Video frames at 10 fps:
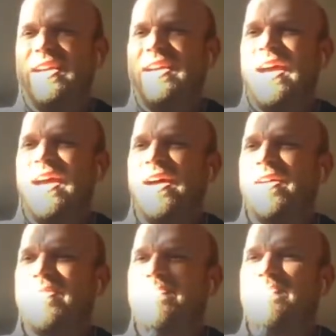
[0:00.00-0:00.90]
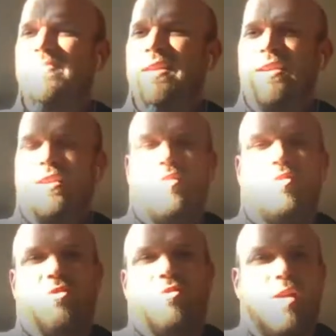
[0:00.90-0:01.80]
um, or,
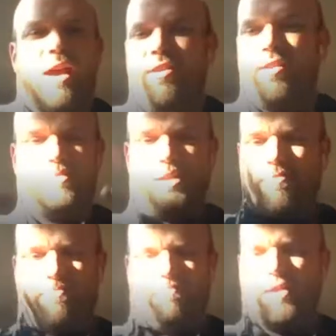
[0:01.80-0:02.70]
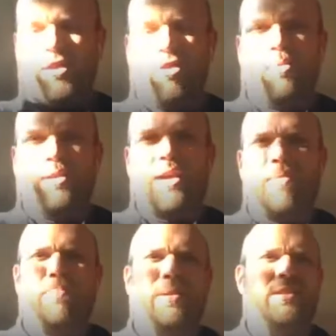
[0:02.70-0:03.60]
or, other sort of global companies,